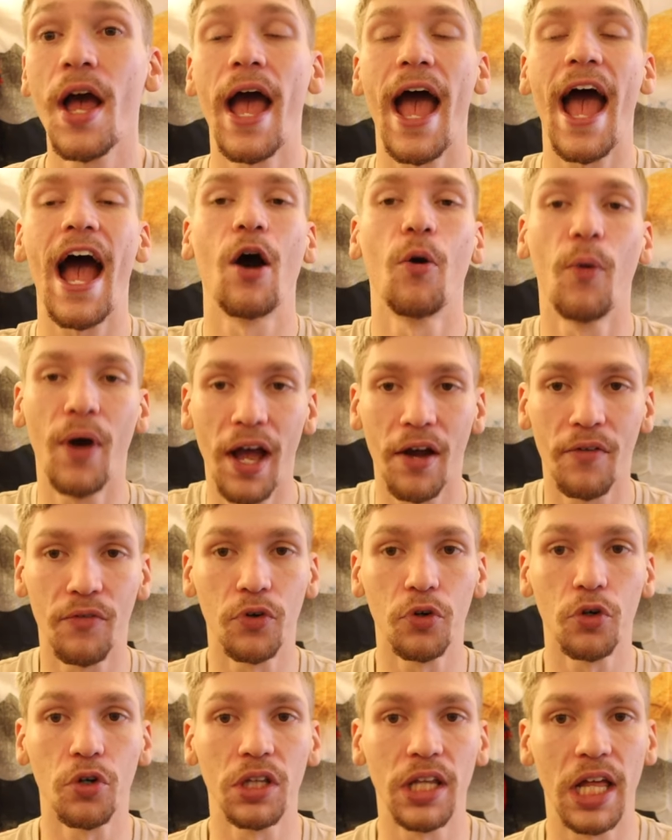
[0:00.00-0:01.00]

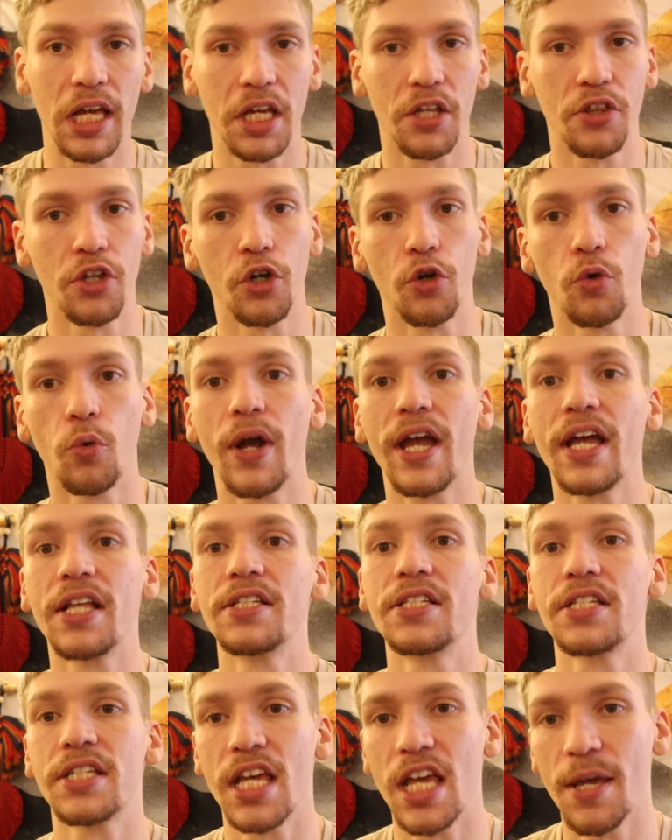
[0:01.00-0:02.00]
However, like in the grand
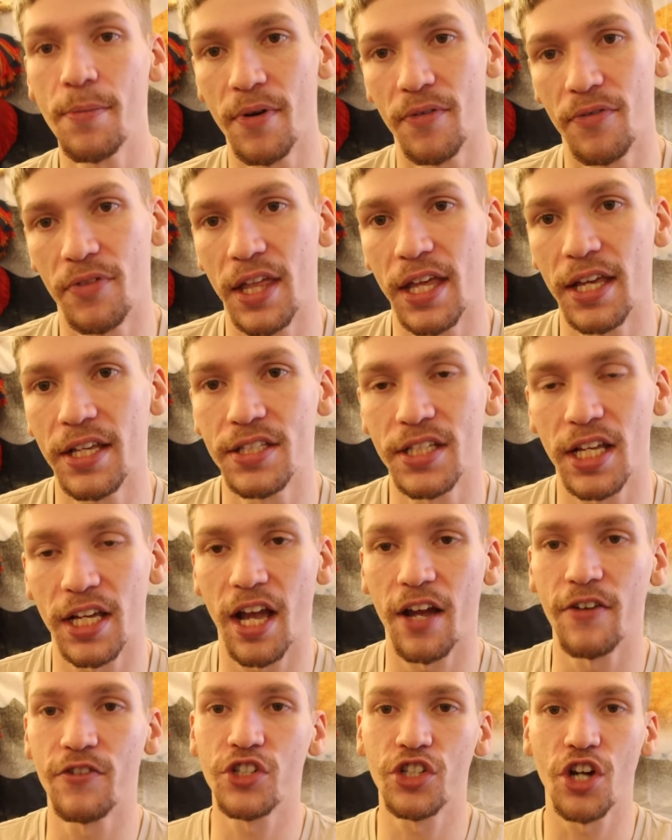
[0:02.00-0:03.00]
scheme of things, like
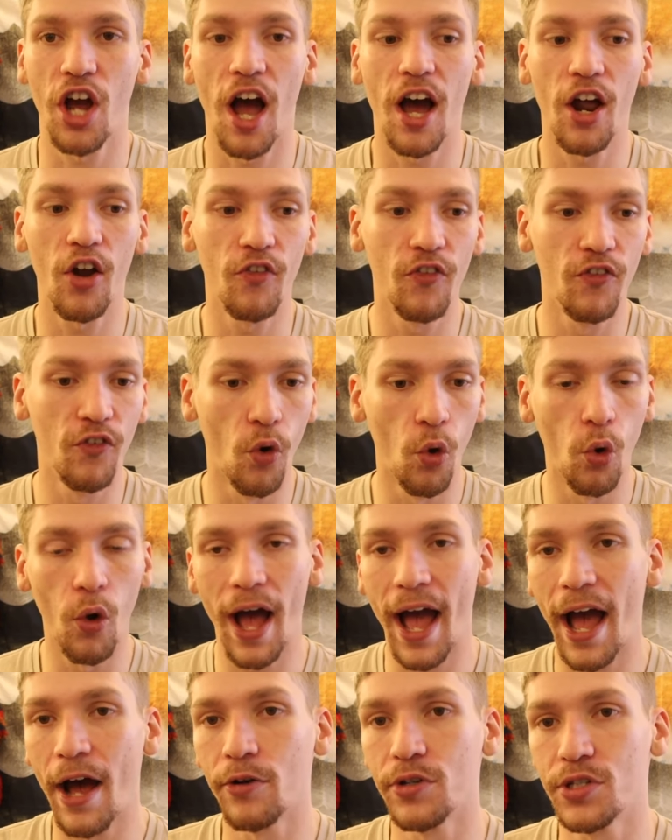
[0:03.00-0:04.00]
I've shot full
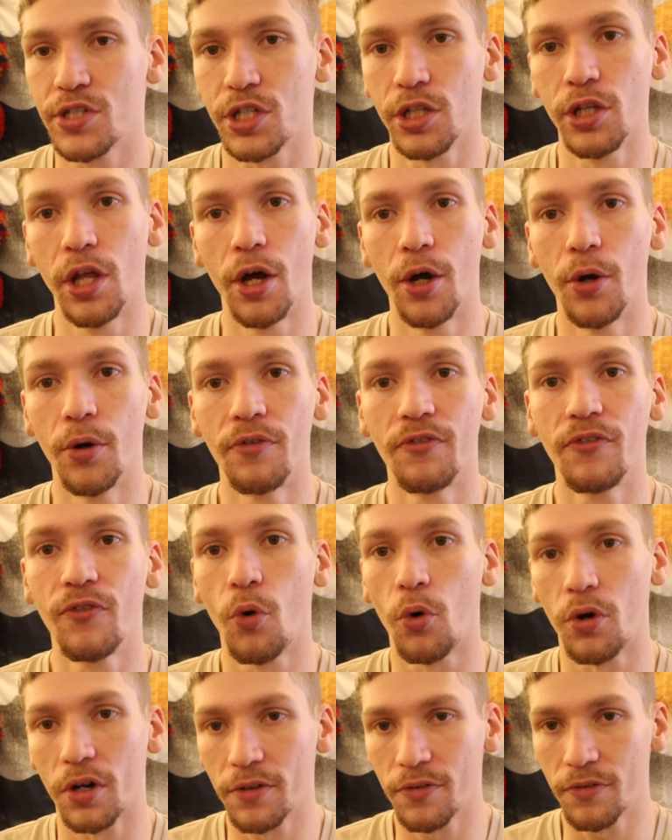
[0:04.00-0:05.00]
house load
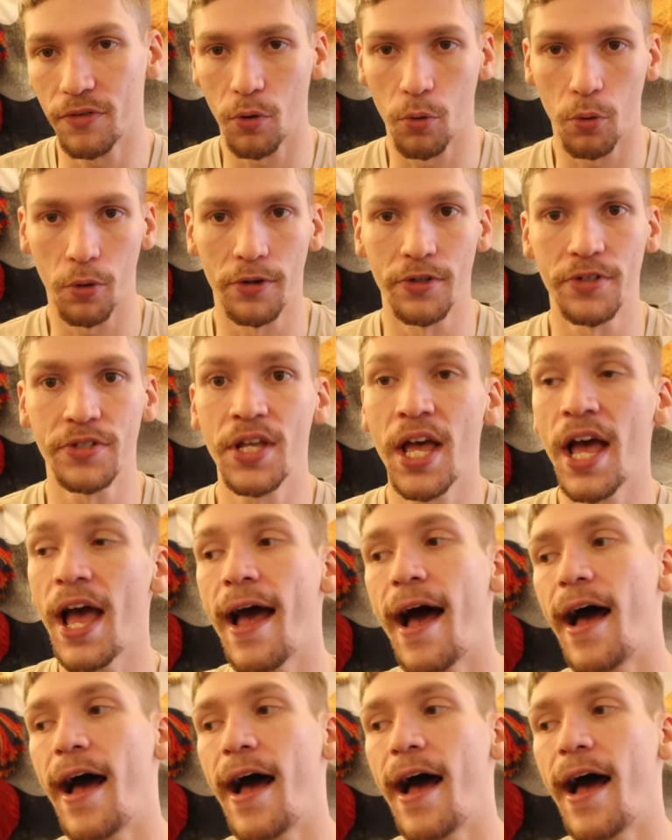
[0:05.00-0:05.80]
44s,